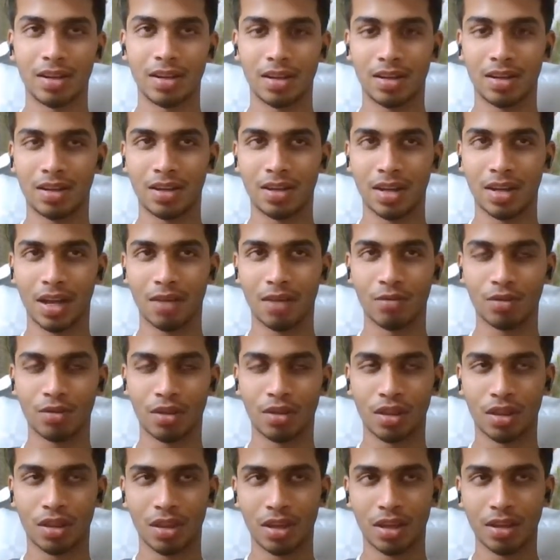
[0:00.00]
I would
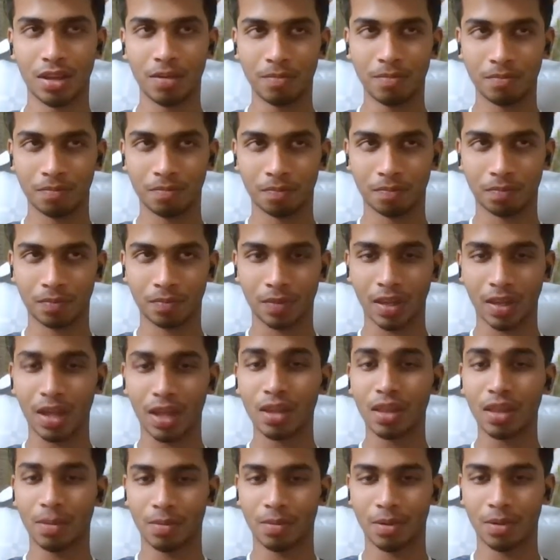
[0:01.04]
say,
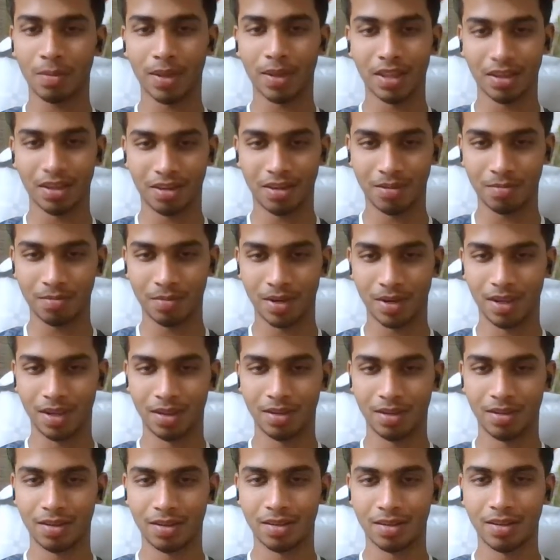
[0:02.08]
accepted by the company,
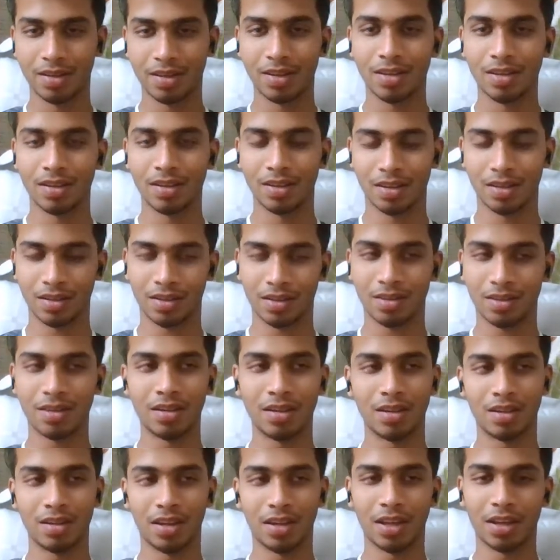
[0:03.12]

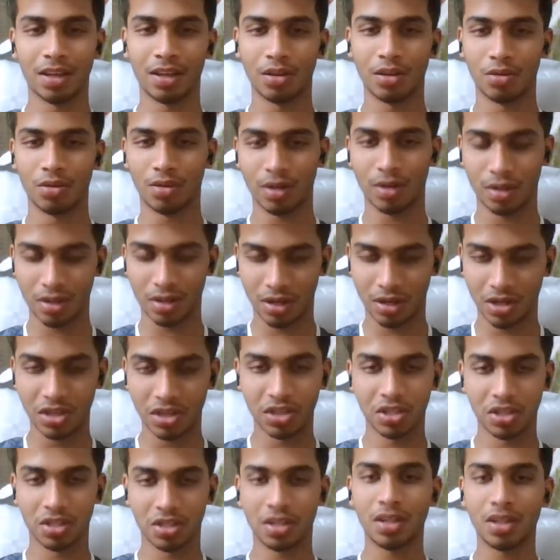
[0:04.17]
taking into
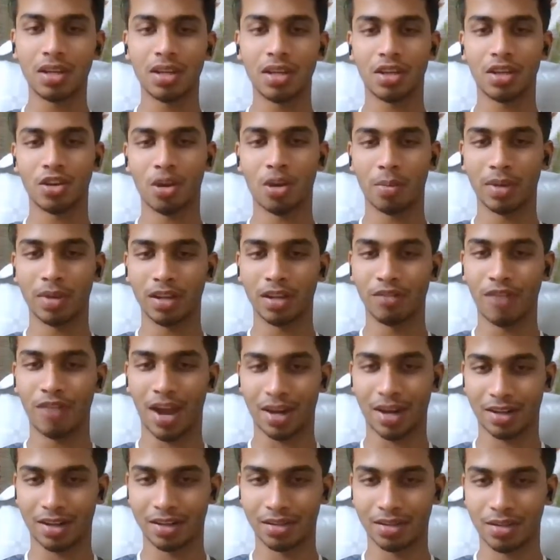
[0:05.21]
consideration the economical
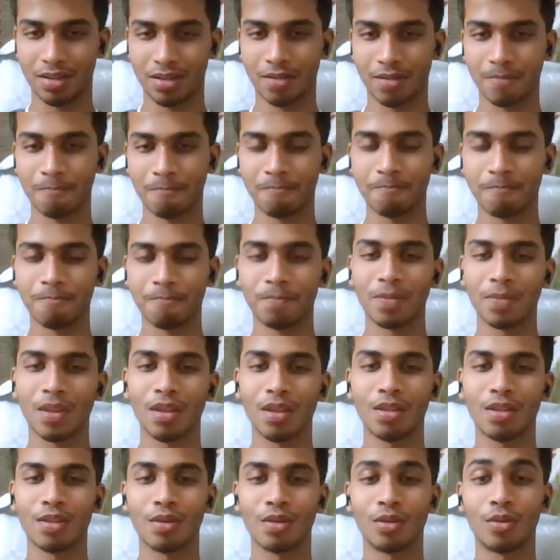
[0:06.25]
factors.
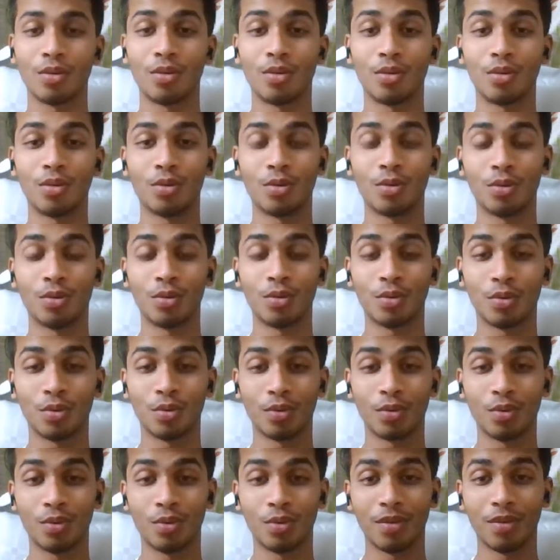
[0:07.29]
So,
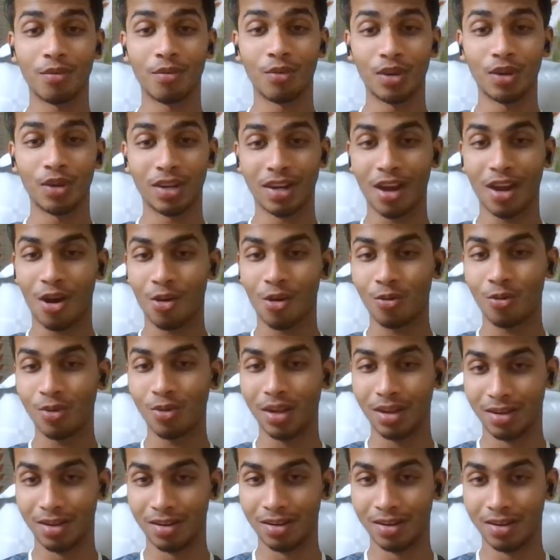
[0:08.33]
what now we
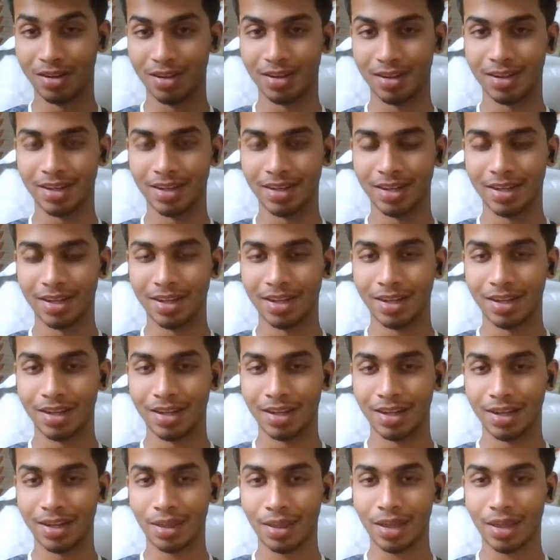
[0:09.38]
learned
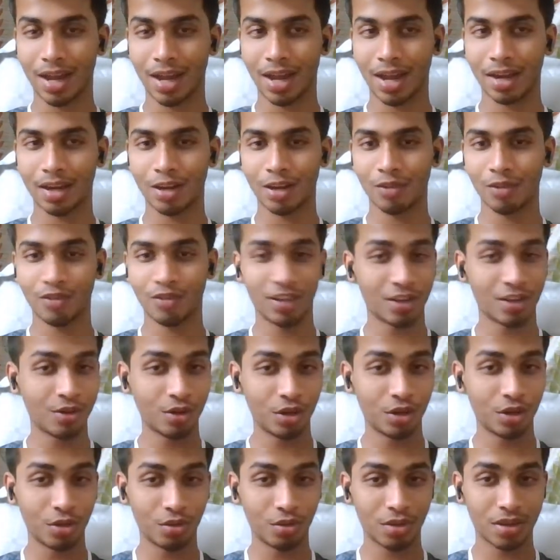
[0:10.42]
is that we
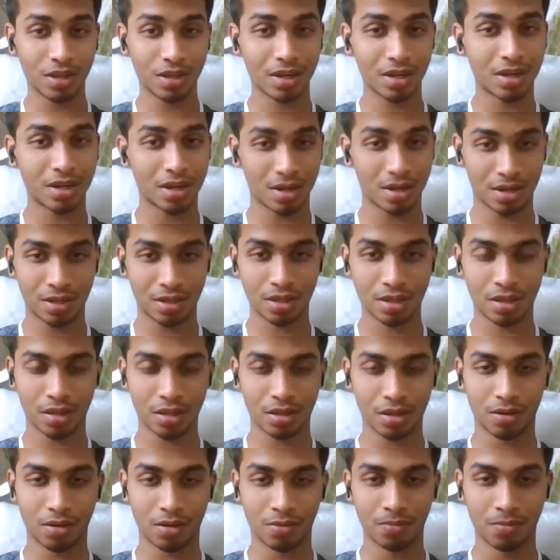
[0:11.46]
could use a truss
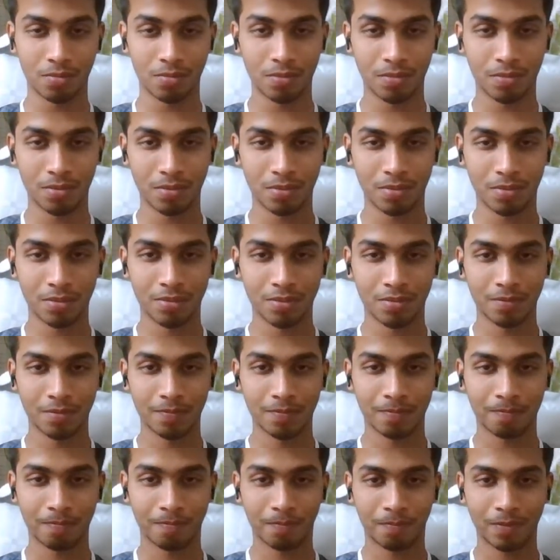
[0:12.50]
system
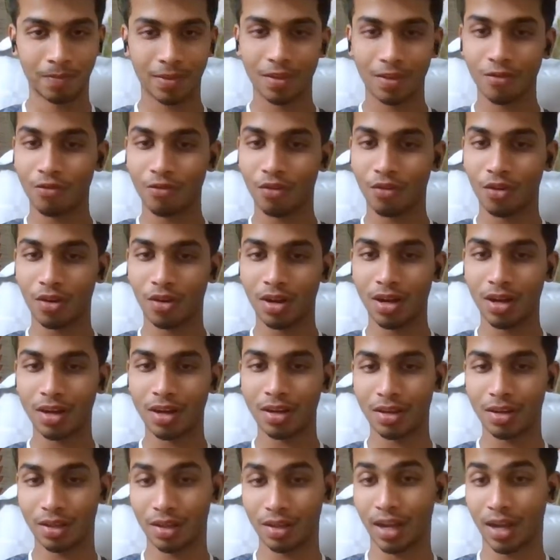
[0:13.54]
for
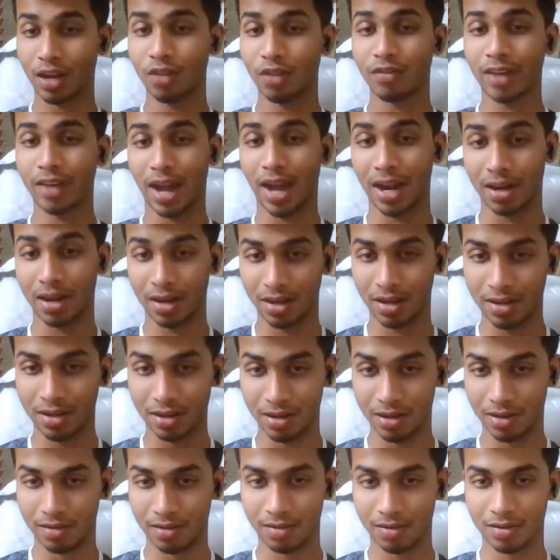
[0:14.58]
design of gantry
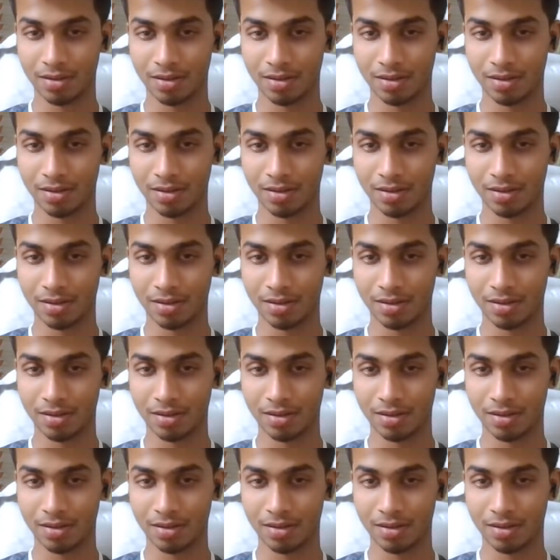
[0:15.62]
girder.